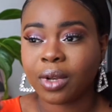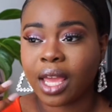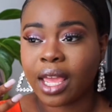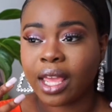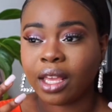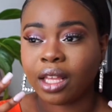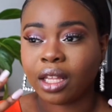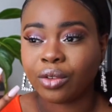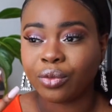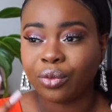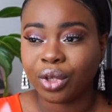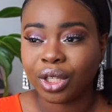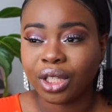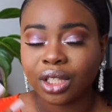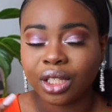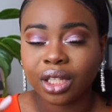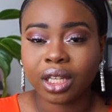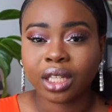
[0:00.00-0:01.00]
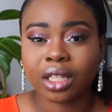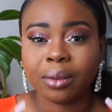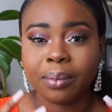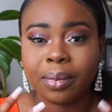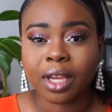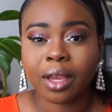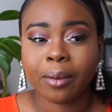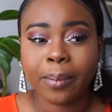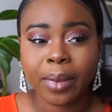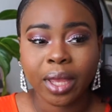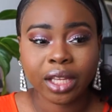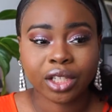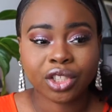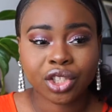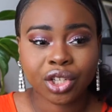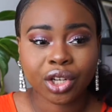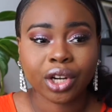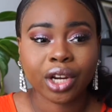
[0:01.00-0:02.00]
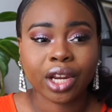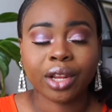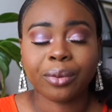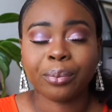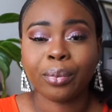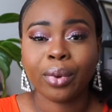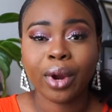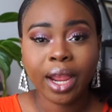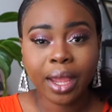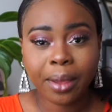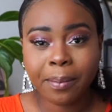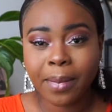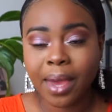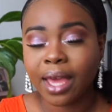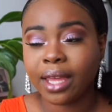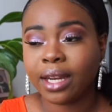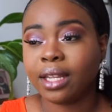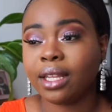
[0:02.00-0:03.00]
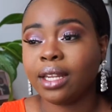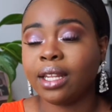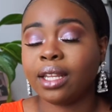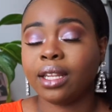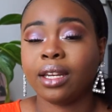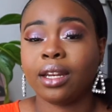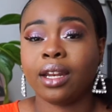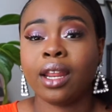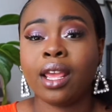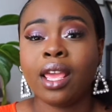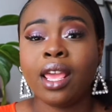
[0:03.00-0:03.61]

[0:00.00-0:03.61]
Like, really look at the bigger picture and pray about it and